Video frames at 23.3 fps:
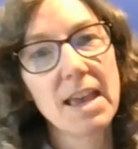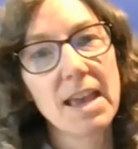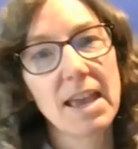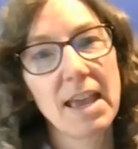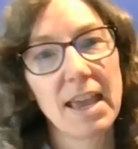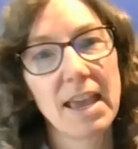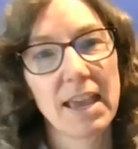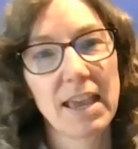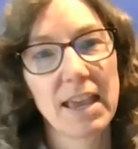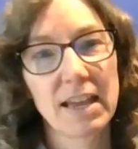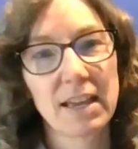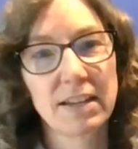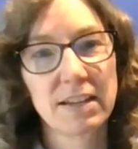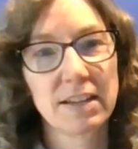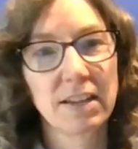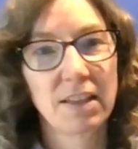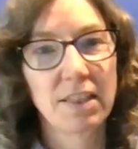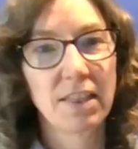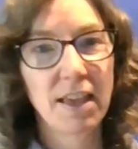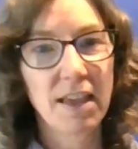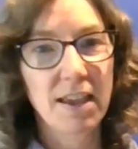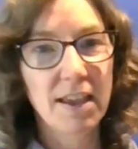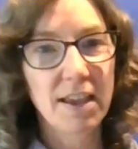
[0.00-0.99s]
and
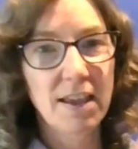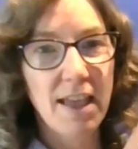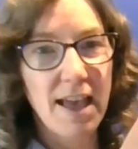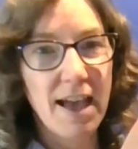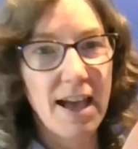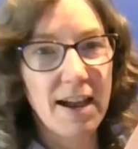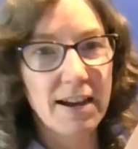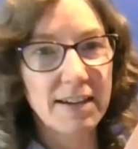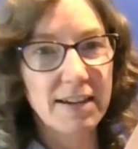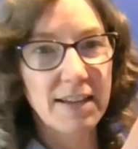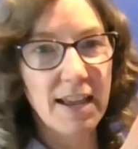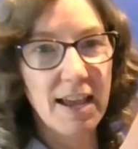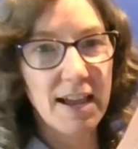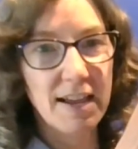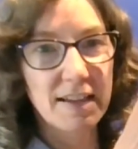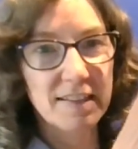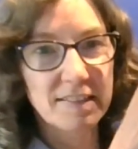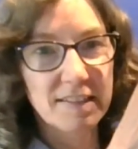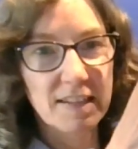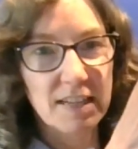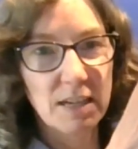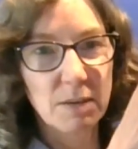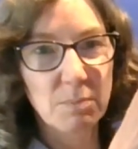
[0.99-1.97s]
they act
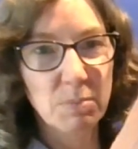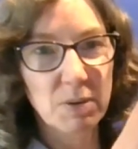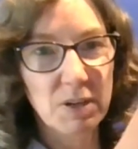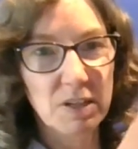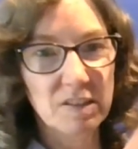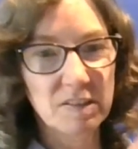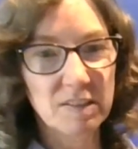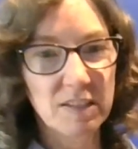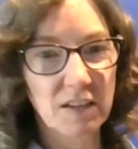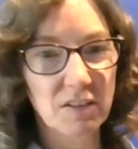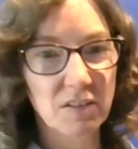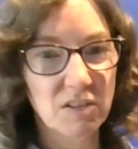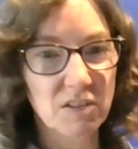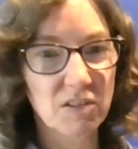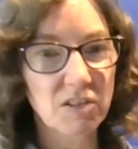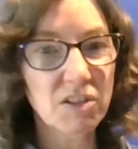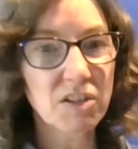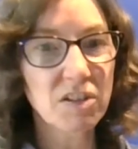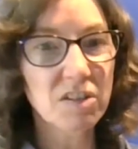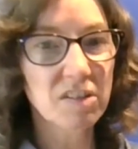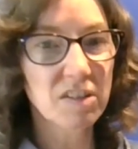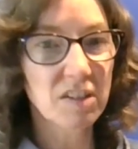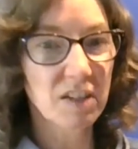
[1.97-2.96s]
as hip
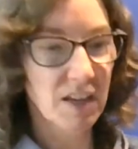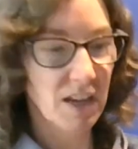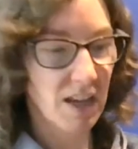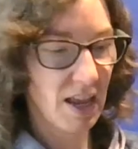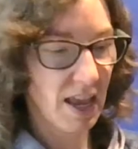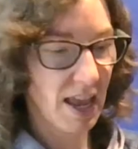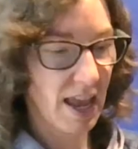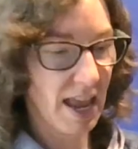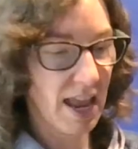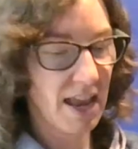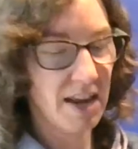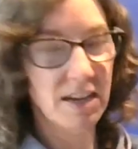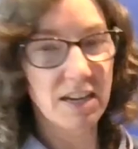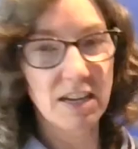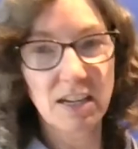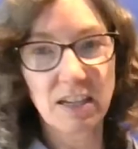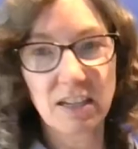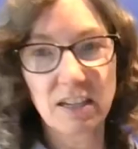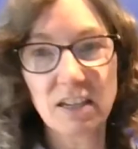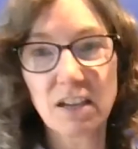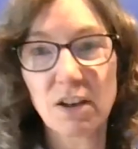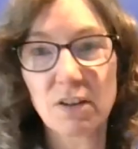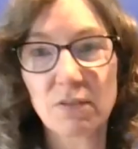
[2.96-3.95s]
extensors and
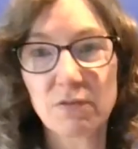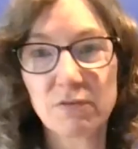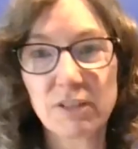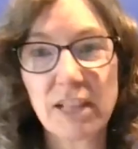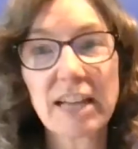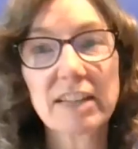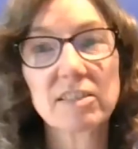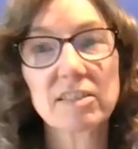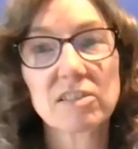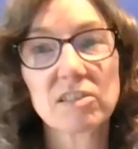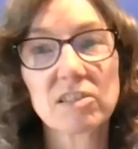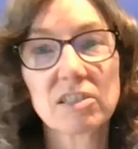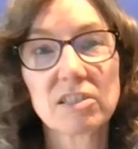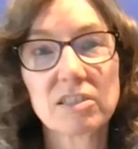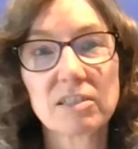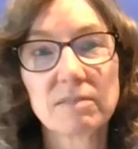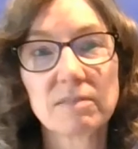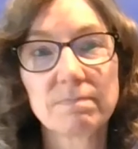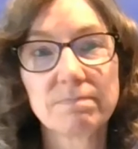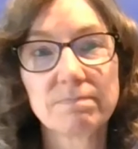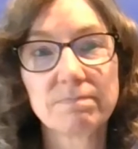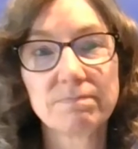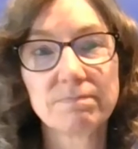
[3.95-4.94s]
knee flexors.
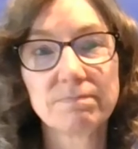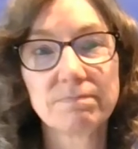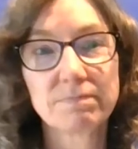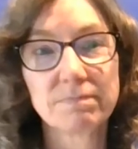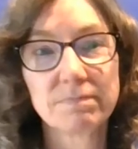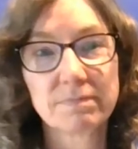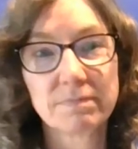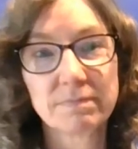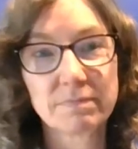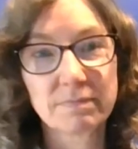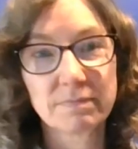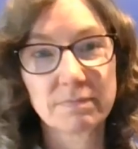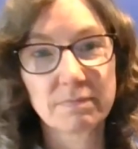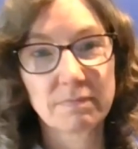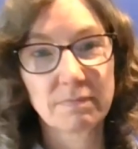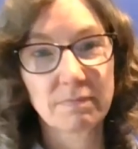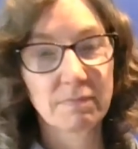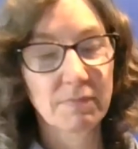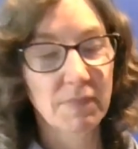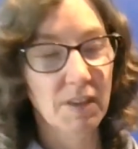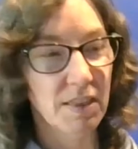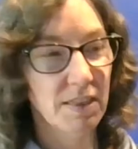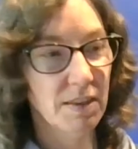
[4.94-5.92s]

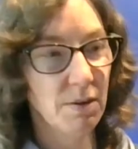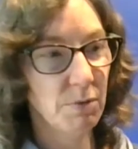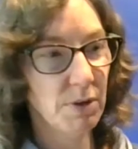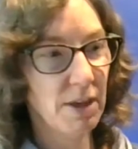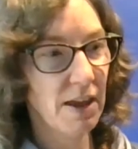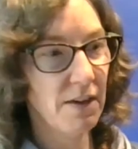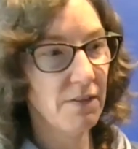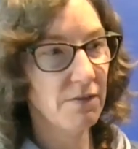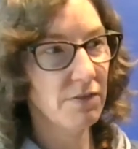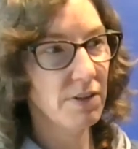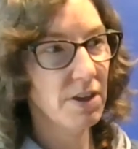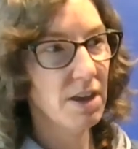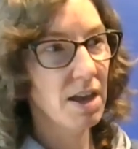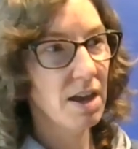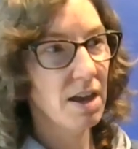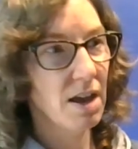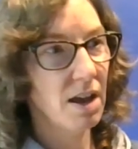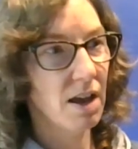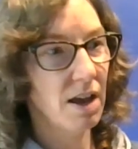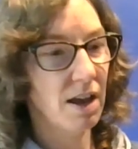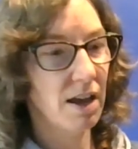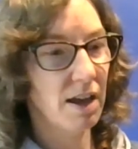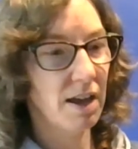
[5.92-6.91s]
Then we have
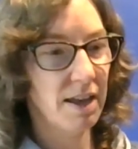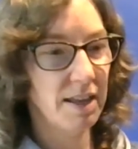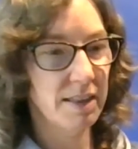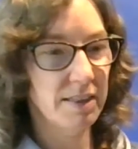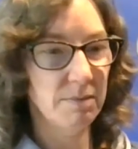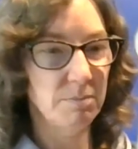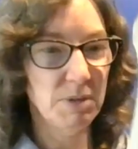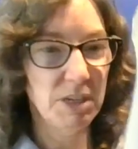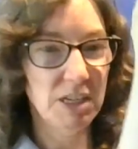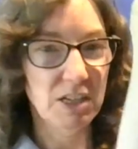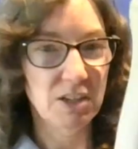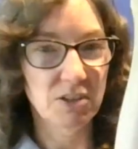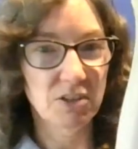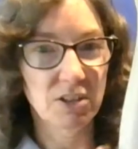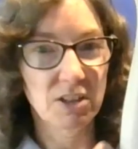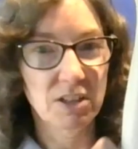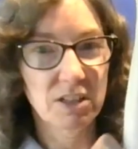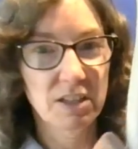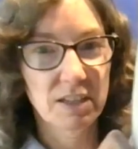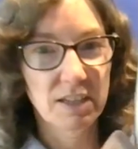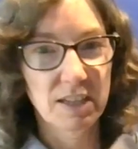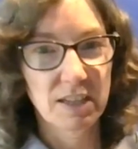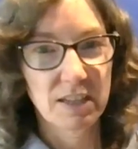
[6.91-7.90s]
on the medial
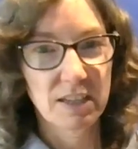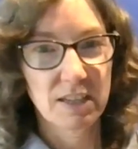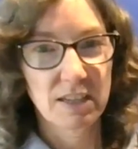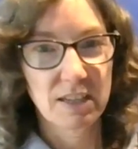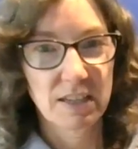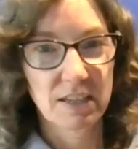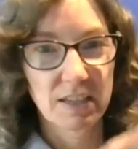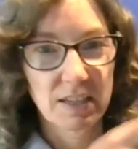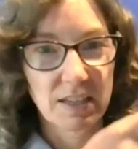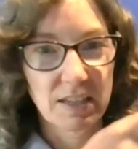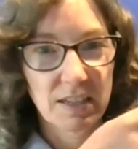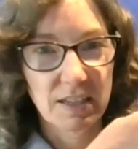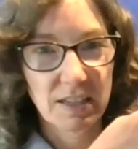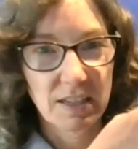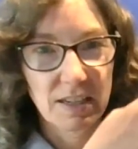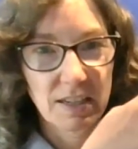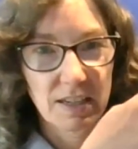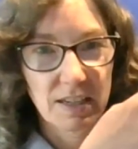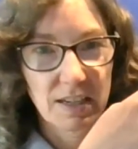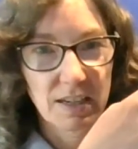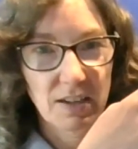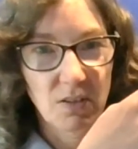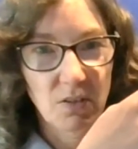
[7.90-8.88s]

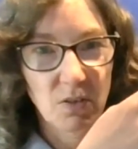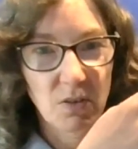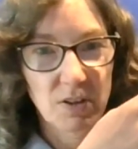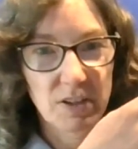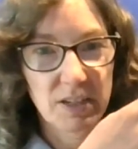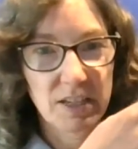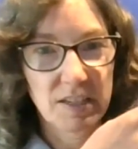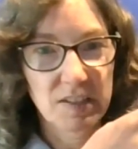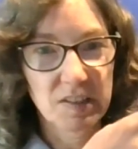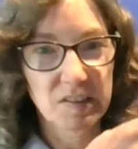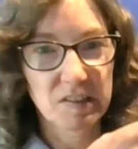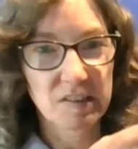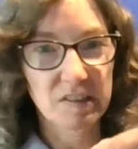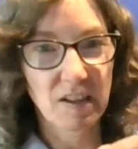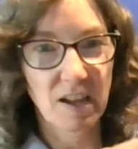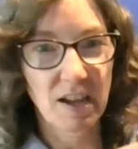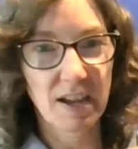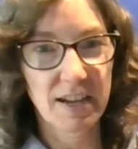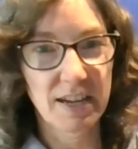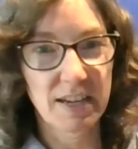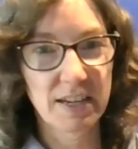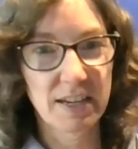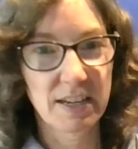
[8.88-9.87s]

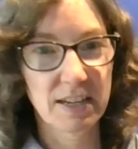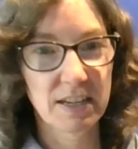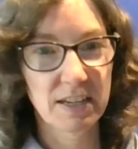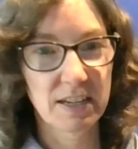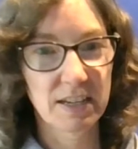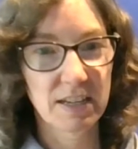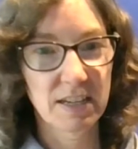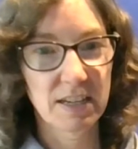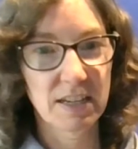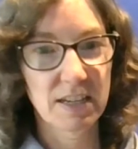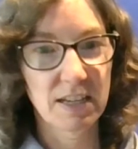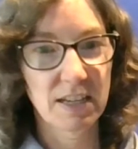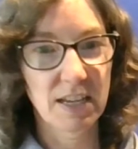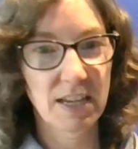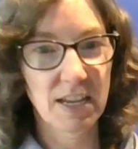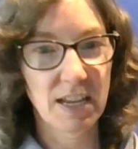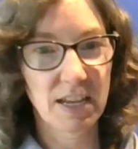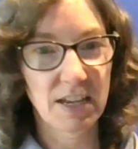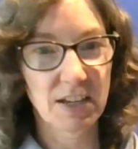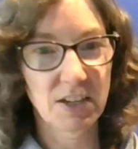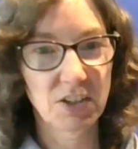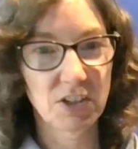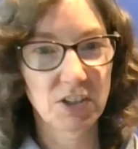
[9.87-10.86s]
inside
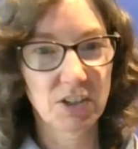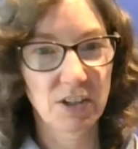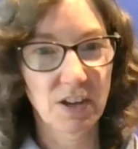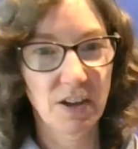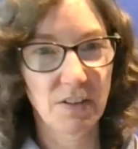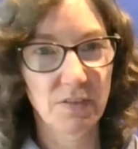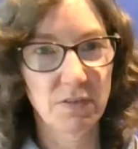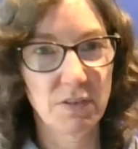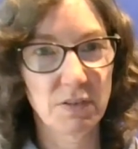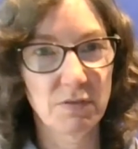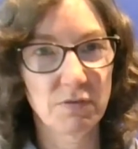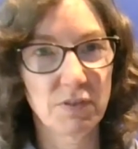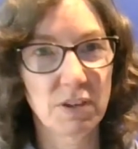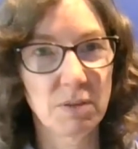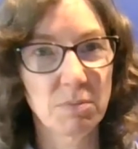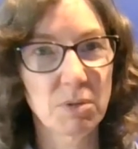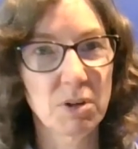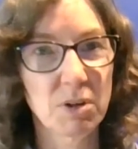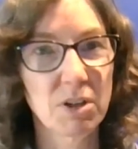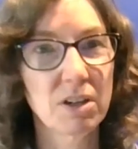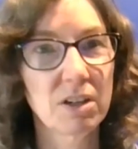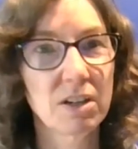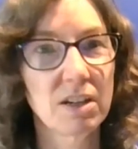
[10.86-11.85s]
edge of the
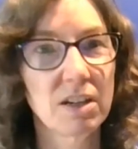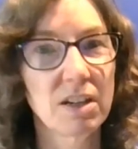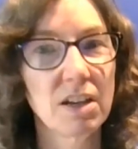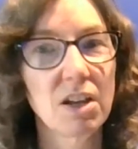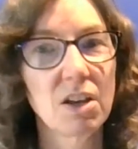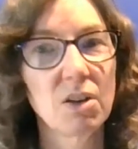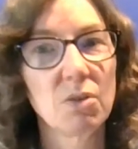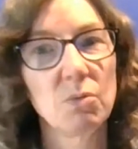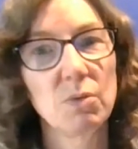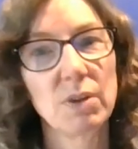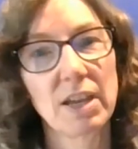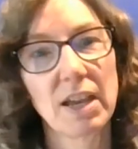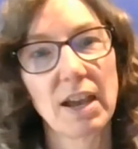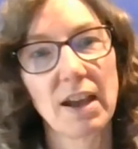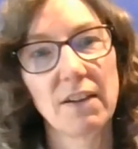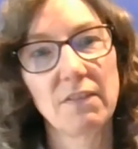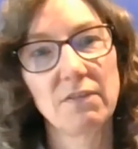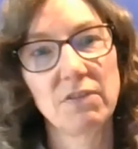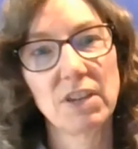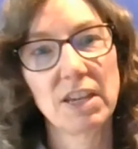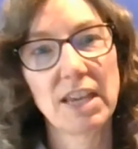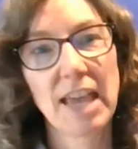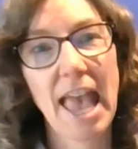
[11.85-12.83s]
femur, we have
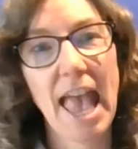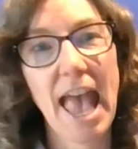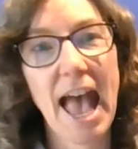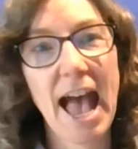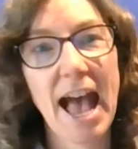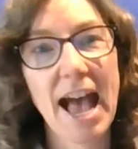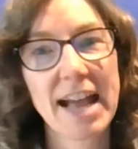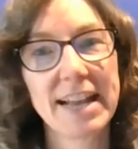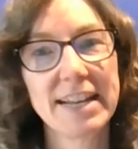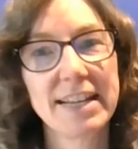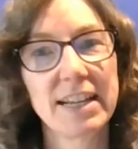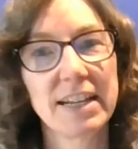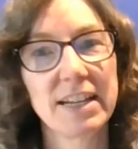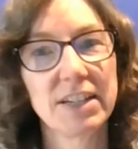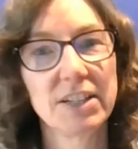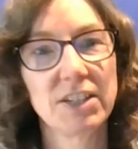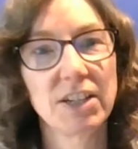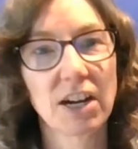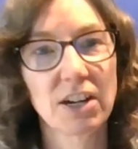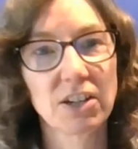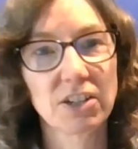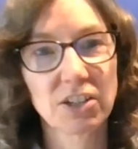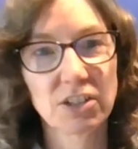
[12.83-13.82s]
the
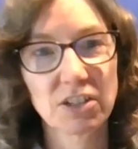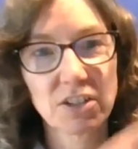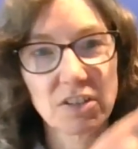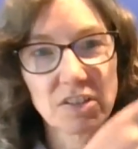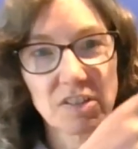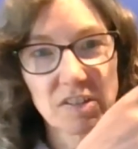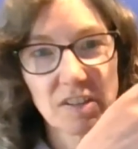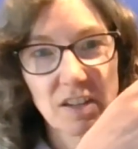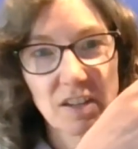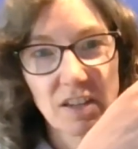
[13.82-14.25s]
adductors.